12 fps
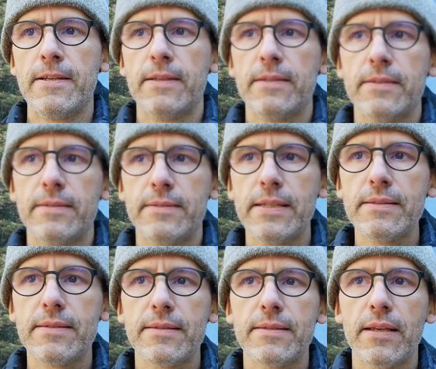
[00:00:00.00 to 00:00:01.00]

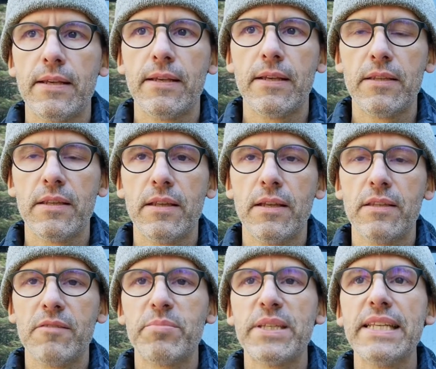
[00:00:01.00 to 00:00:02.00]
since the
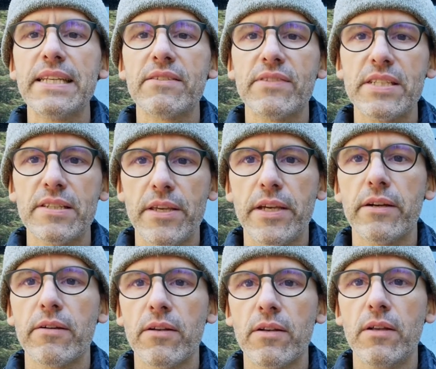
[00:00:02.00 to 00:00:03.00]
beginning of this year.
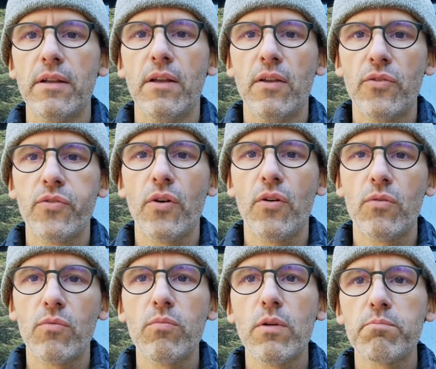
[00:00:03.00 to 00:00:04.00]
So
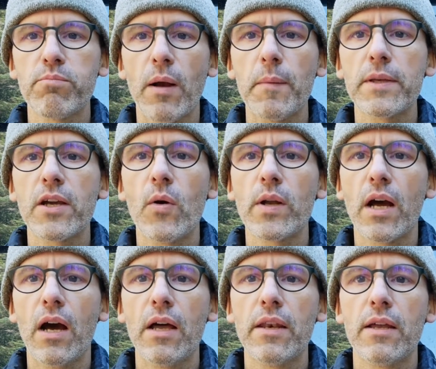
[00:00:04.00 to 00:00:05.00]
we're probably going
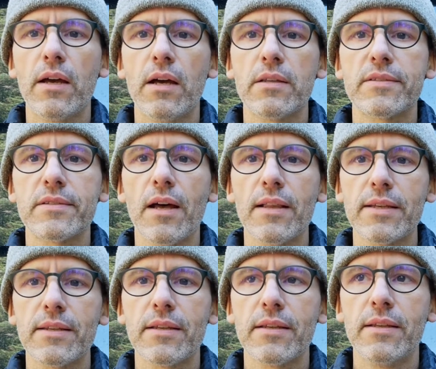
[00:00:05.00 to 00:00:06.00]
on a
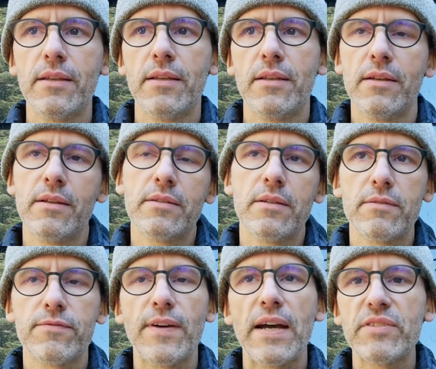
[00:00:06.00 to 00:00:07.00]
solid
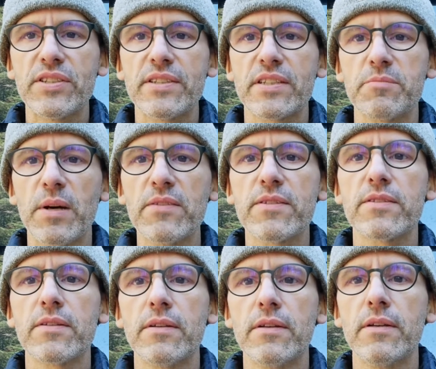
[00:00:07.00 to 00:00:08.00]
5 to 6 months
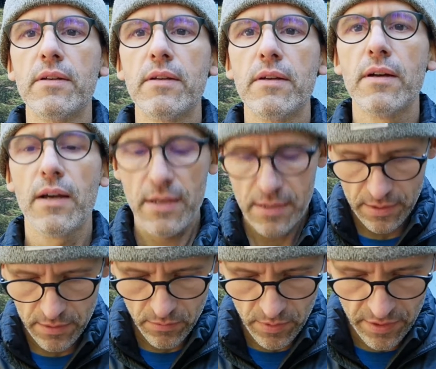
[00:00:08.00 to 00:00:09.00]

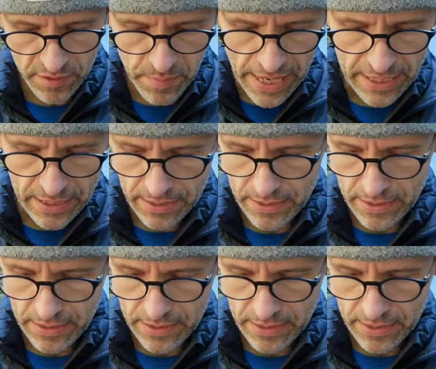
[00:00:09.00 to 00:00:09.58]
with this pack.